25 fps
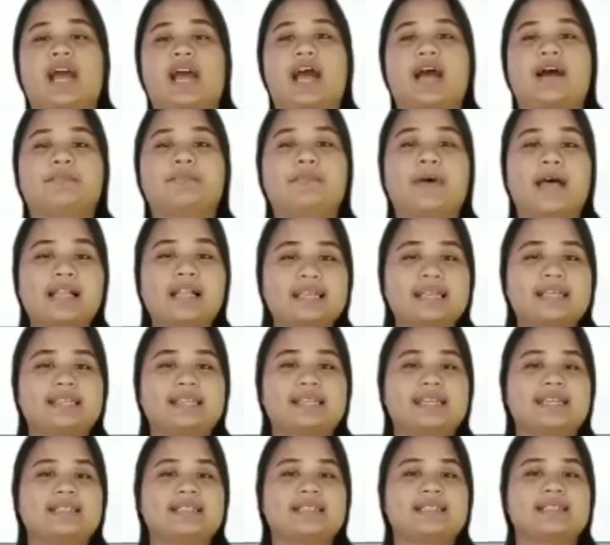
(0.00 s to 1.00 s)

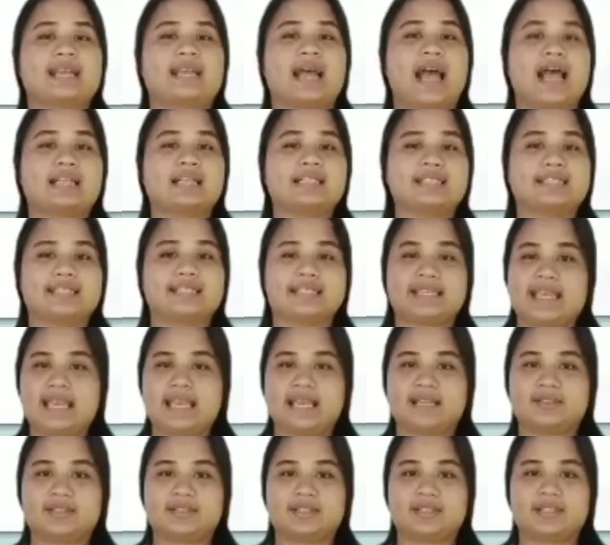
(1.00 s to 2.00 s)
abilities, and
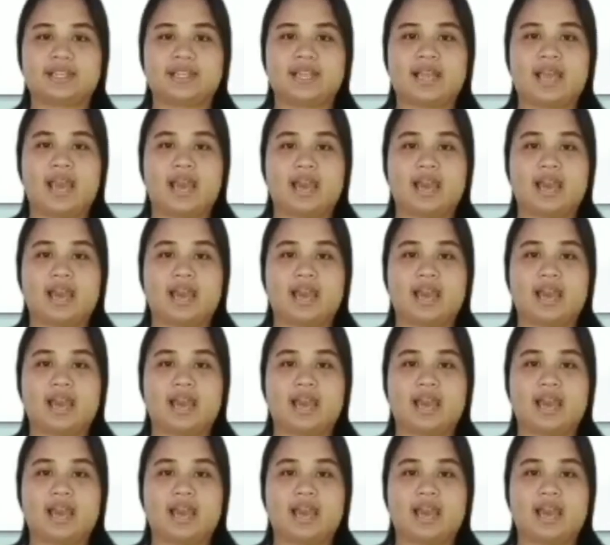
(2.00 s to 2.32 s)
skills